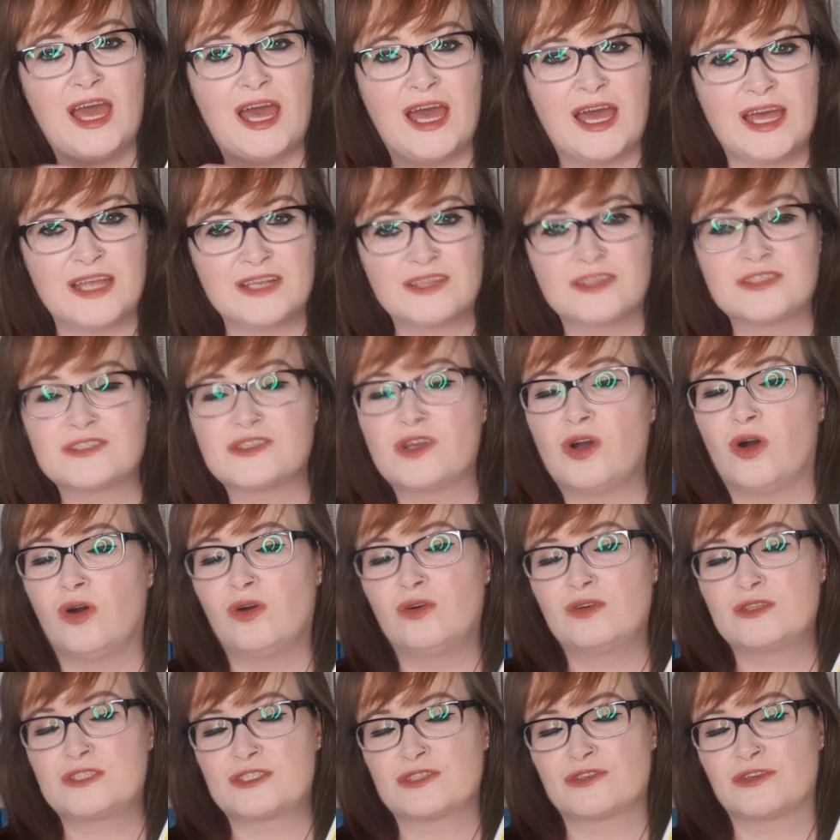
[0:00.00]
and there's a
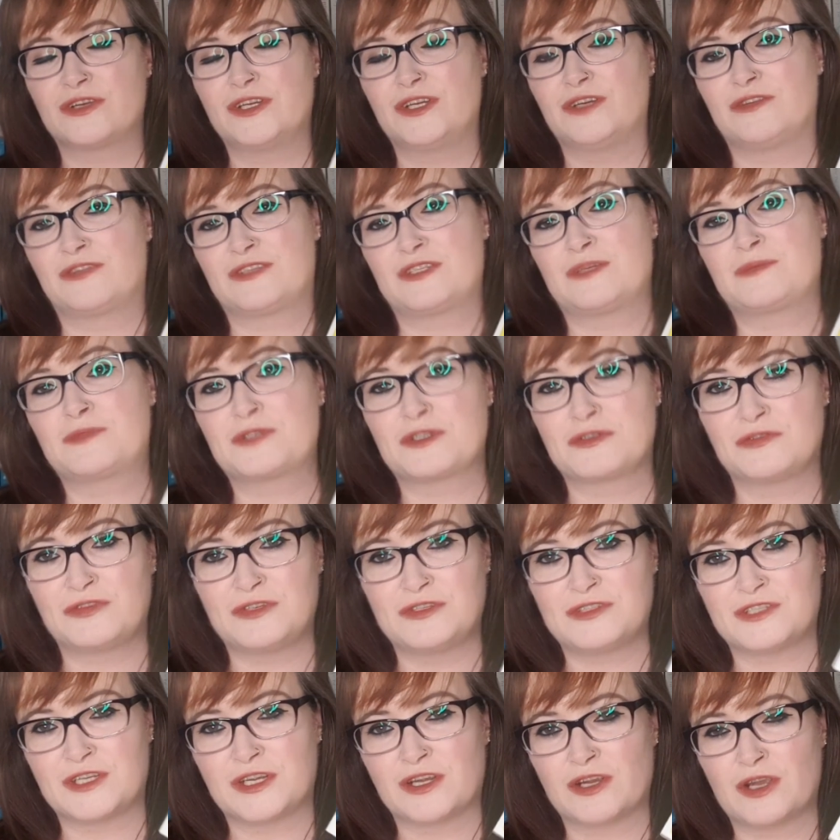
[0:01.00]
whole story of
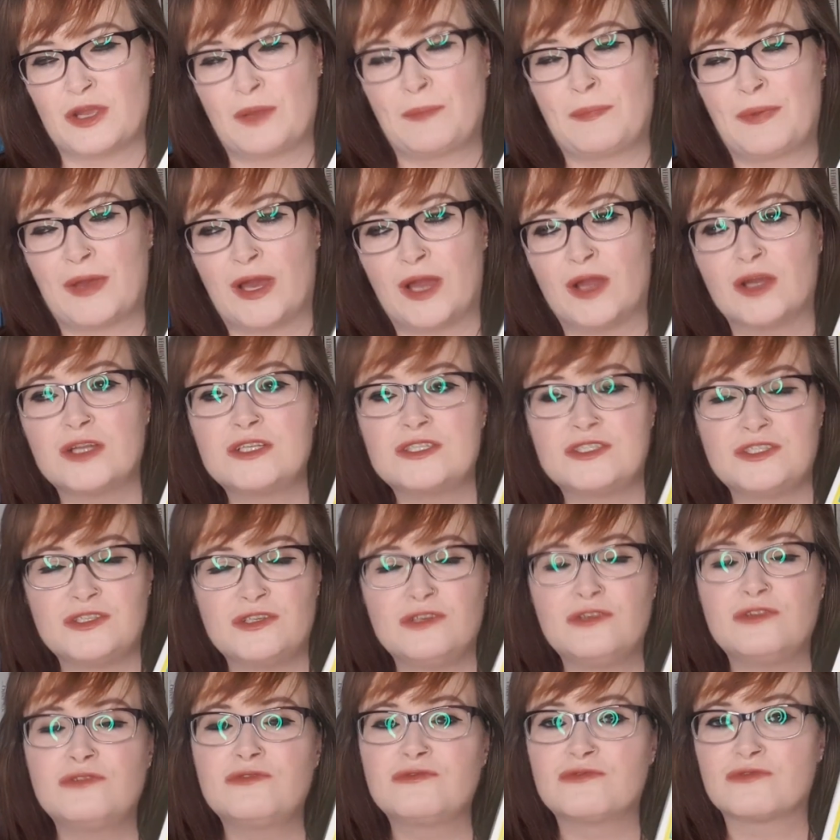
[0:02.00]
subterfuge here about do
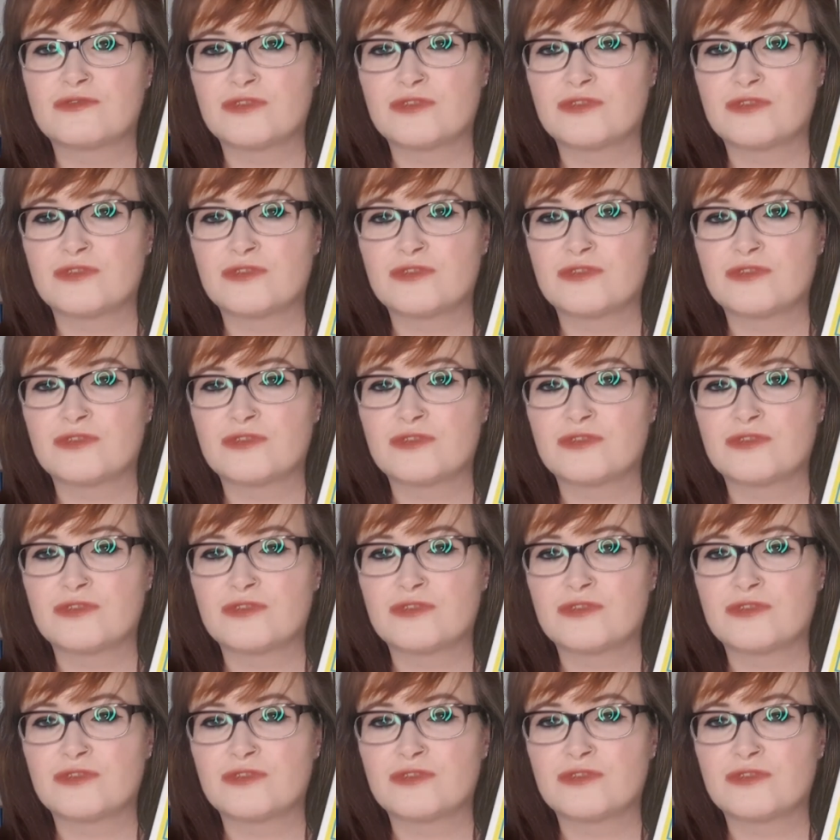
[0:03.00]
you